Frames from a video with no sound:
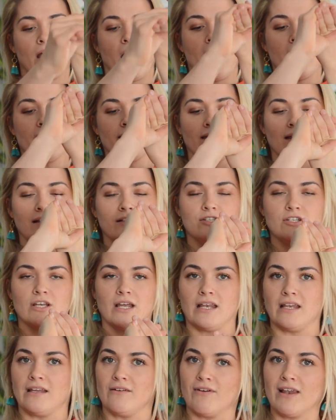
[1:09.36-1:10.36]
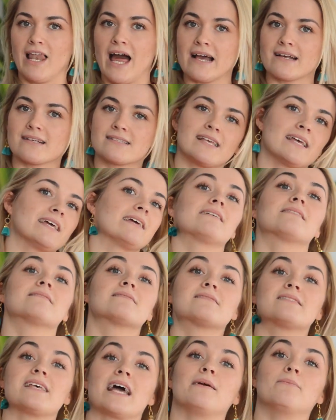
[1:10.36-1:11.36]
and then gently relaxing.
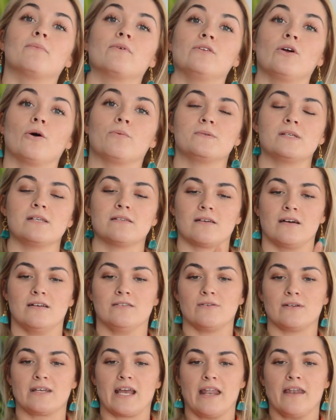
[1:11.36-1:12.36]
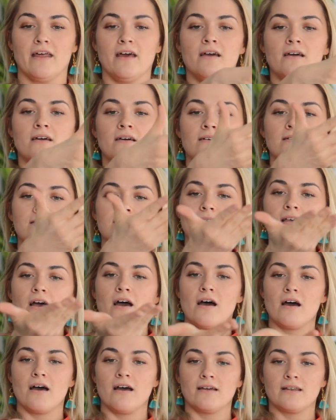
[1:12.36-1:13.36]
Same on the opposite side. So again,
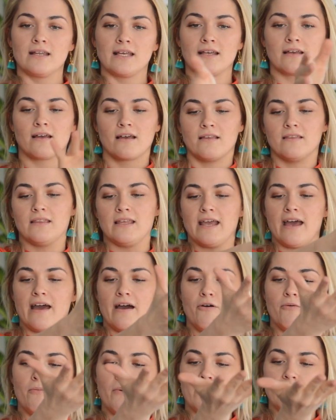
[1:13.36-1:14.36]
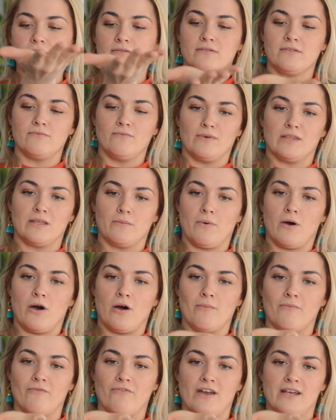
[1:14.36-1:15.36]
turning the elbow with the
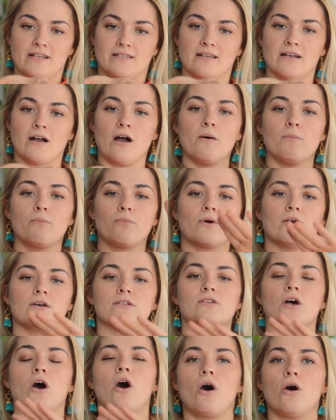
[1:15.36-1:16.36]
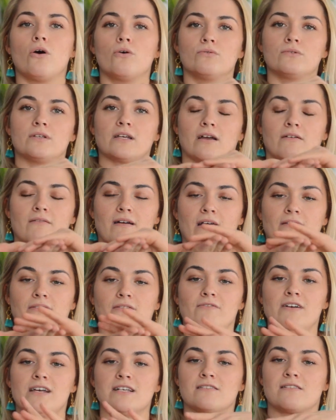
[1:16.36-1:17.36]
palm facing upwards, holding around
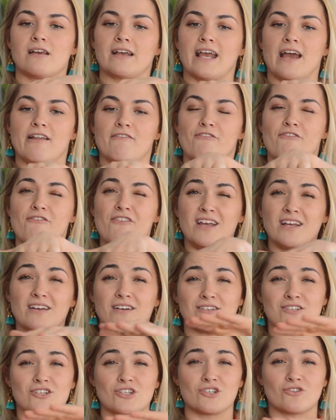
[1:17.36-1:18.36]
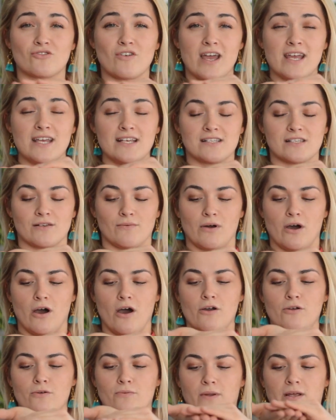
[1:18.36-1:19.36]
the wrist. Again, fingers straight, so we're
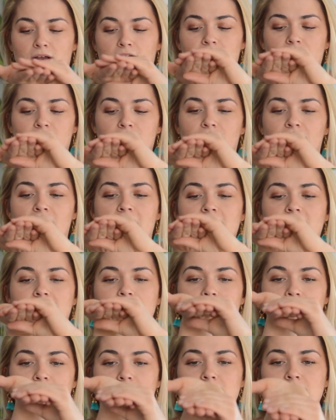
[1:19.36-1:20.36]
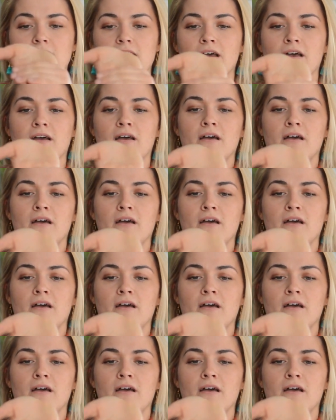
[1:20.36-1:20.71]
opening up through the flexors,